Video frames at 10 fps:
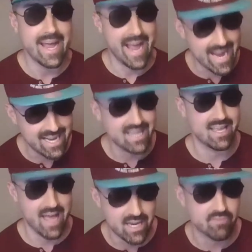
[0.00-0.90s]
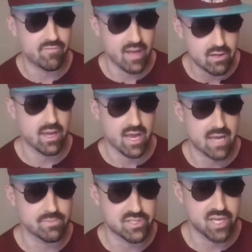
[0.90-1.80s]
Any NFL
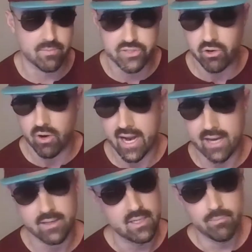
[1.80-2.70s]
game seems great,